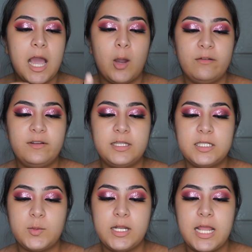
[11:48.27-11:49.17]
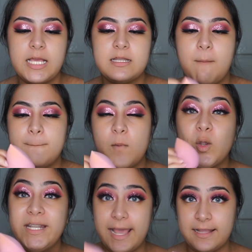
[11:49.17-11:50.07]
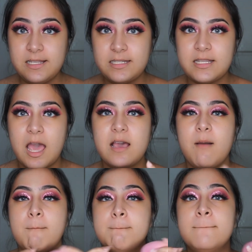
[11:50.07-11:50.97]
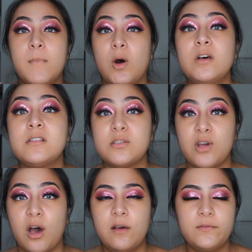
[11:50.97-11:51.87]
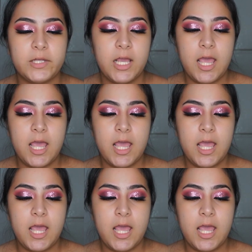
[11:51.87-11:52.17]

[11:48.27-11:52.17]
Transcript: However, this one is more dense, more soft,